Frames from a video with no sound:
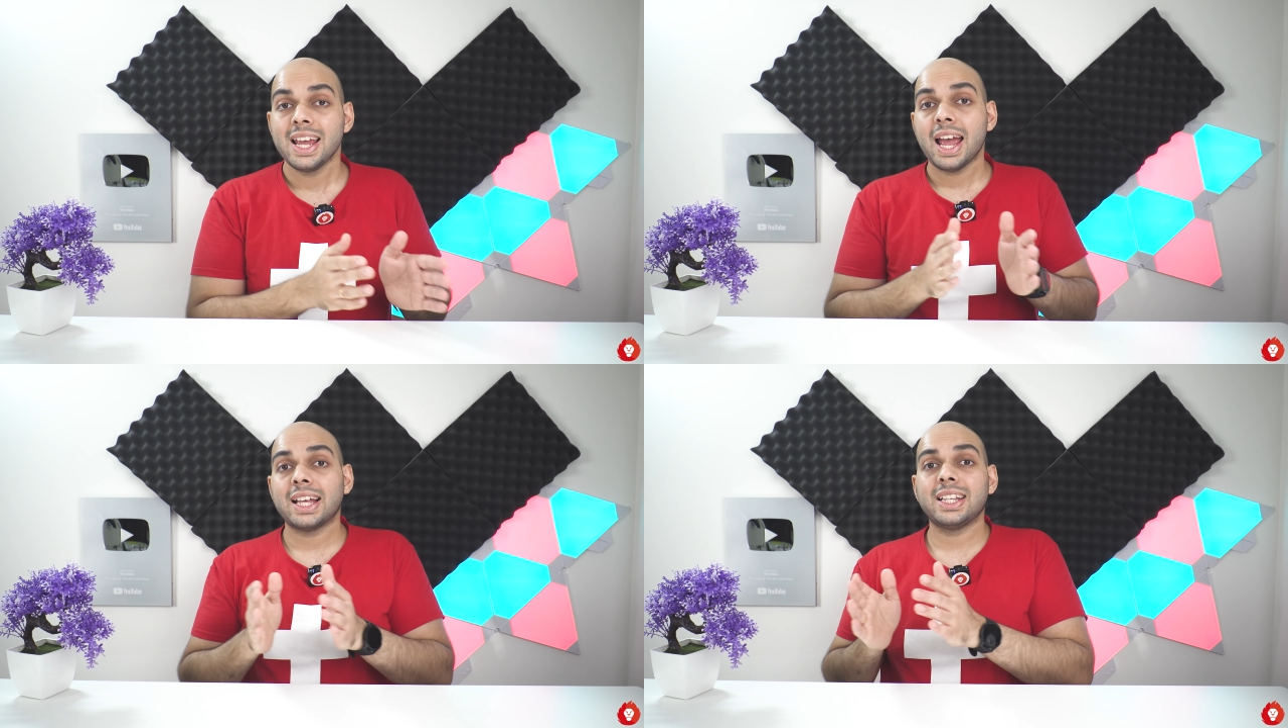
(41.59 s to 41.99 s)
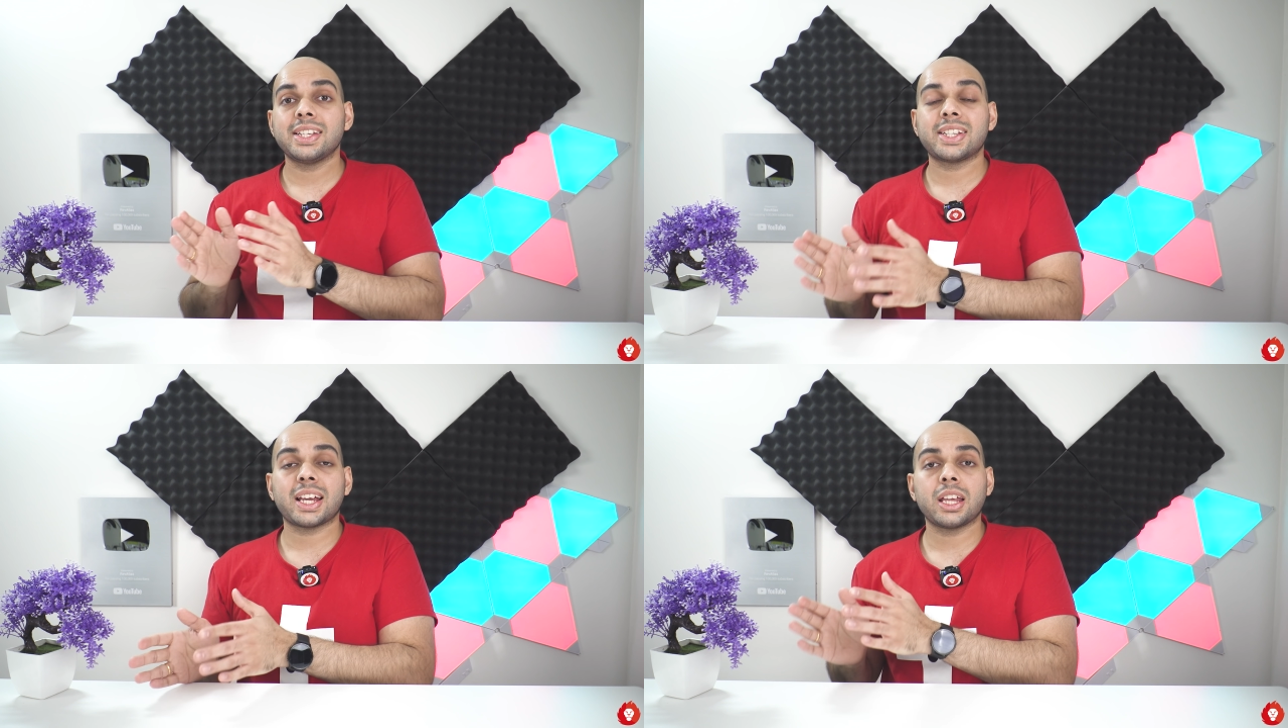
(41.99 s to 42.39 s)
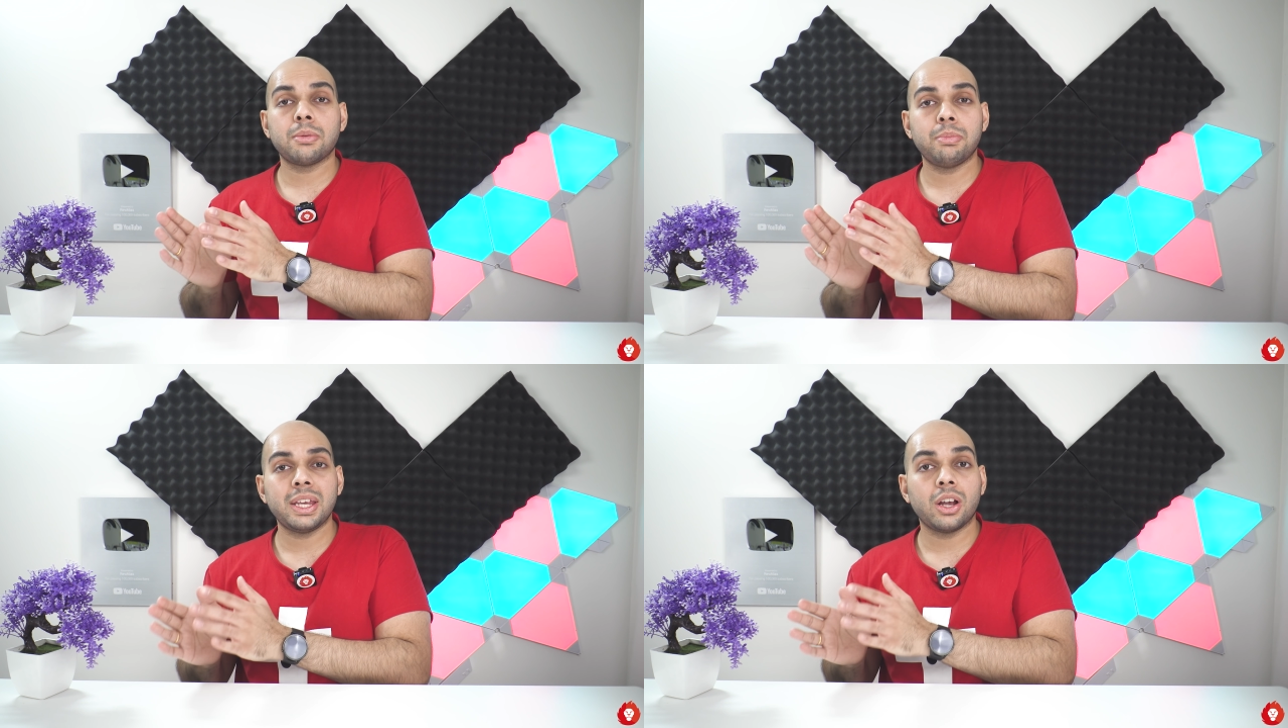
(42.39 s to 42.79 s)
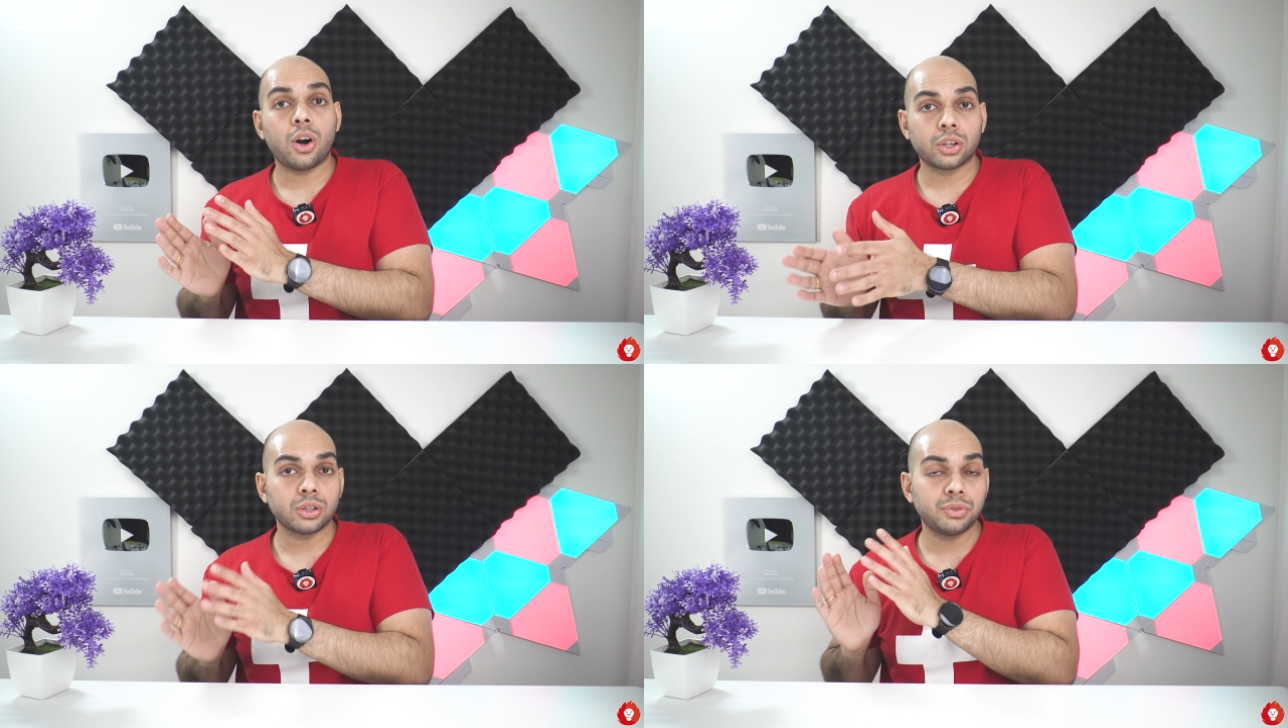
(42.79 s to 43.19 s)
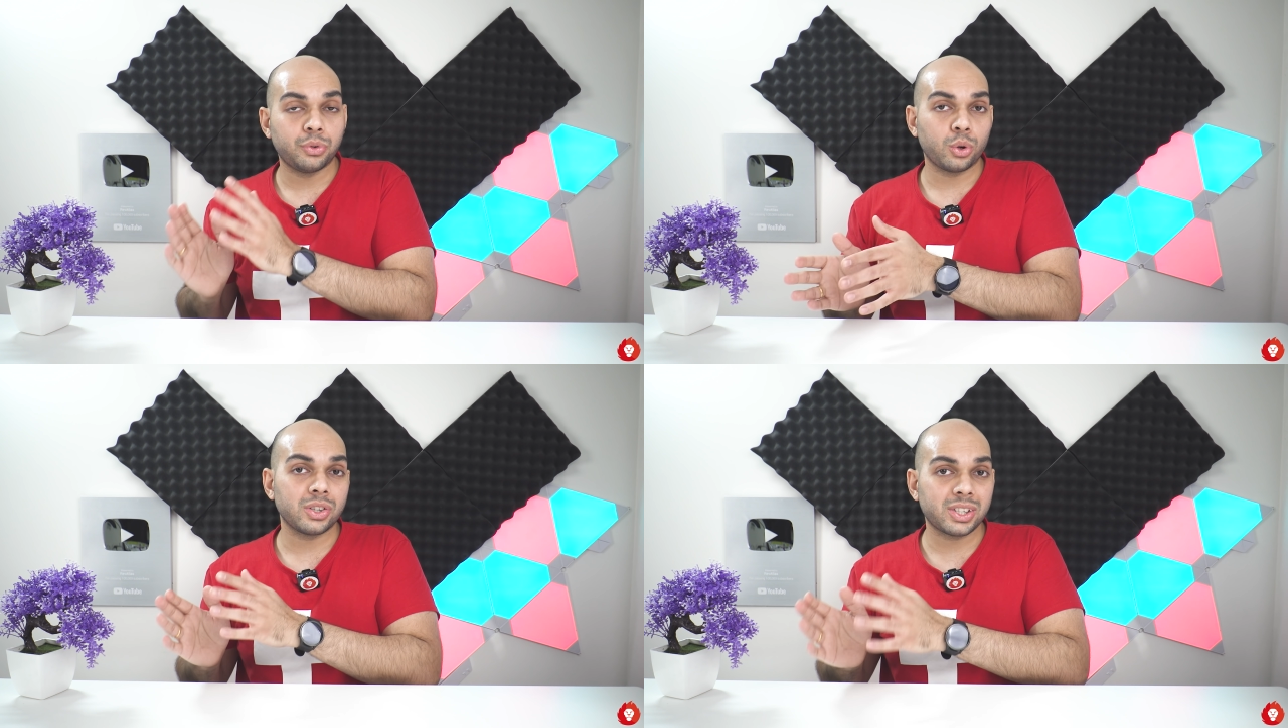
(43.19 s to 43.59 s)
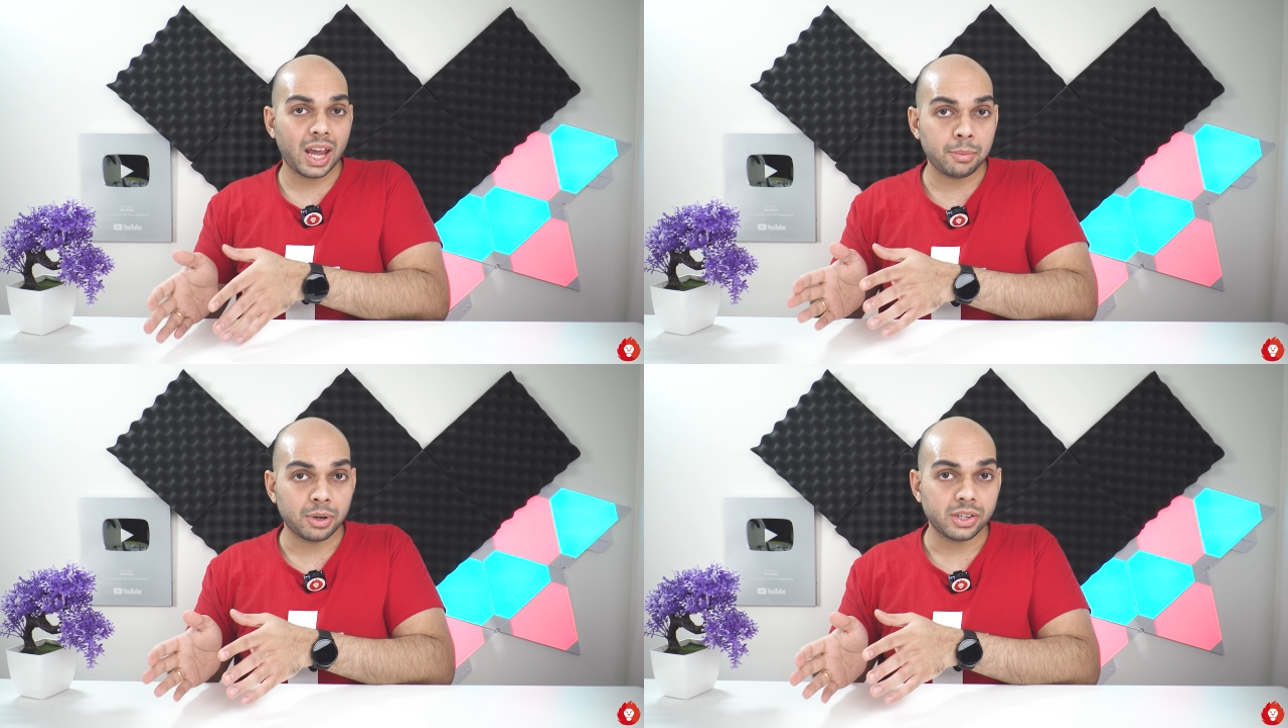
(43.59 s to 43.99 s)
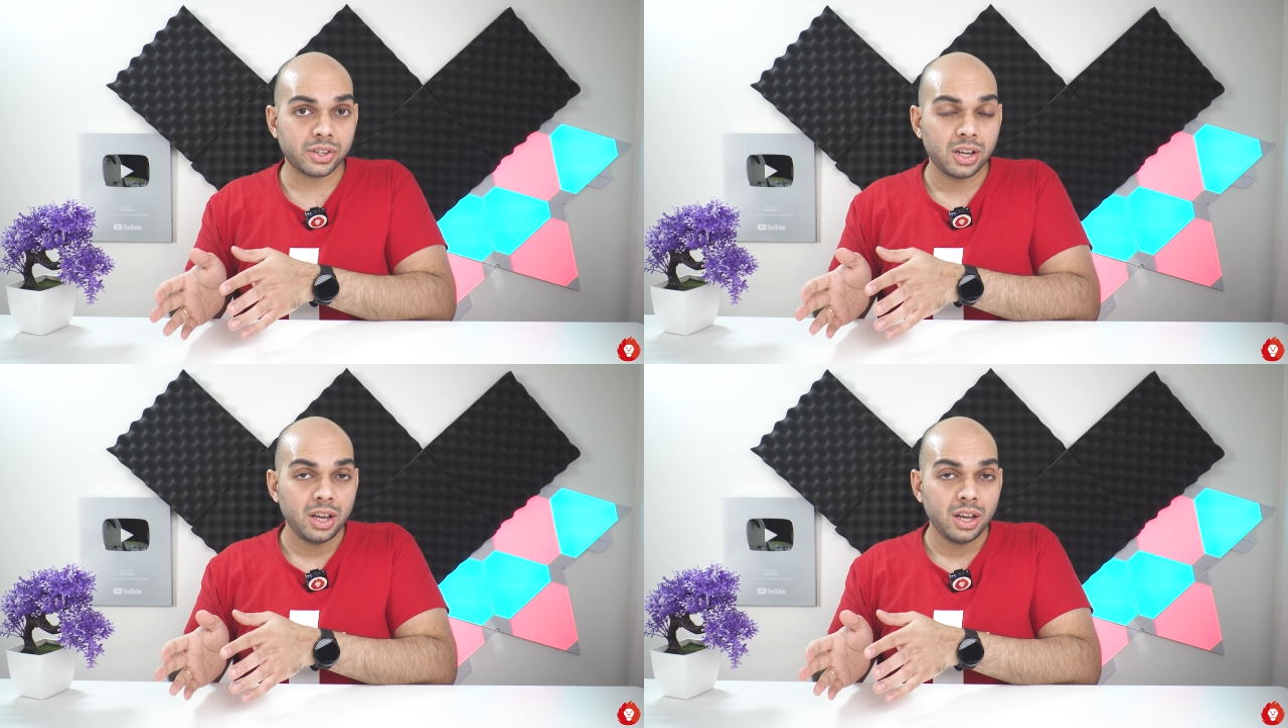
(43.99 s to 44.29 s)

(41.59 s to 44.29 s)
and the second being autofocus cameras.